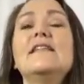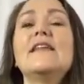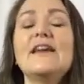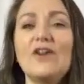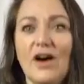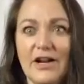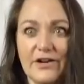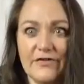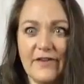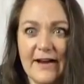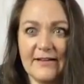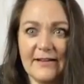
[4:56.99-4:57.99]
thank God you're
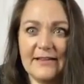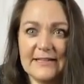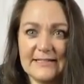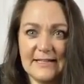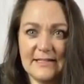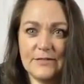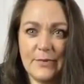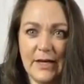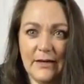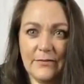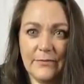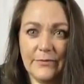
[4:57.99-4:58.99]
finally listening to me.